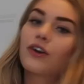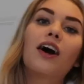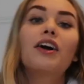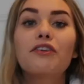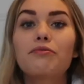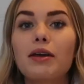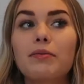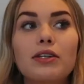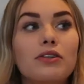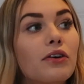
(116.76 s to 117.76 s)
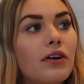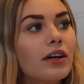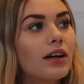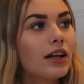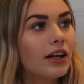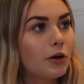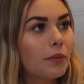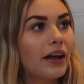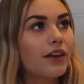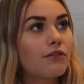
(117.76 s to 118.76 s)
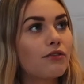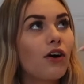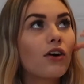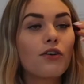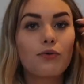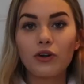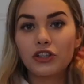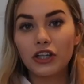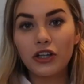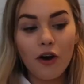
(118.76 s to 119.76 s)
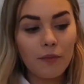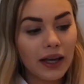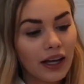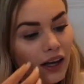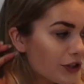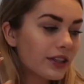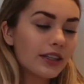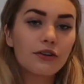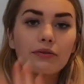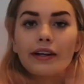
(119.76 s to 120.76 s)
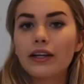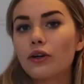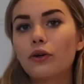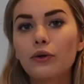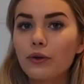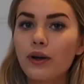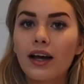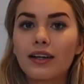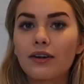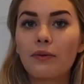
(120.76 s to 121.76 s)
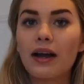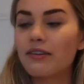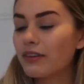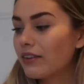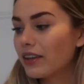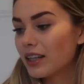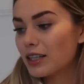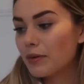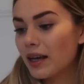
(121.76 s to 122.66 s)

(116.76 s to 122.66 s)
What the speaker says: You kind of maybe saw a little bit in the vlog of what she got me. She did a really cool like way of giving it to